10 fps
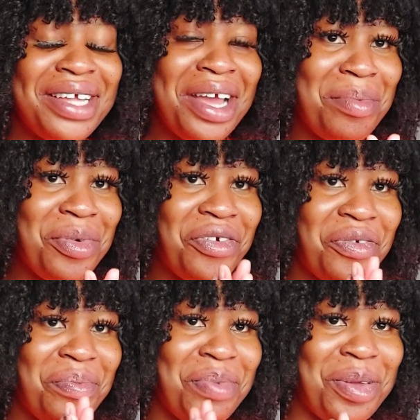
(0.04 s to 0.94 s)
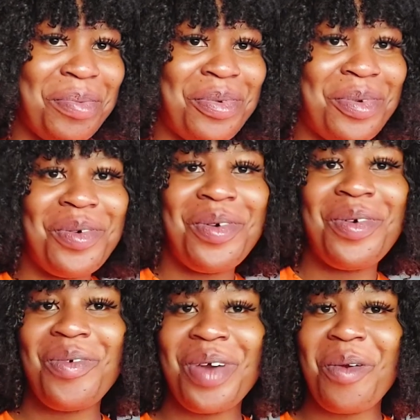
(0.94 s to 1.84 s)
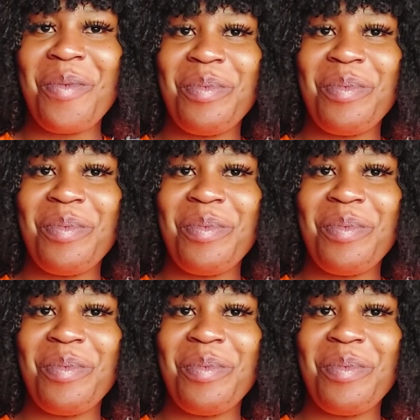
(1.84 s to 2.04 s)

Hi beautiful people, welcome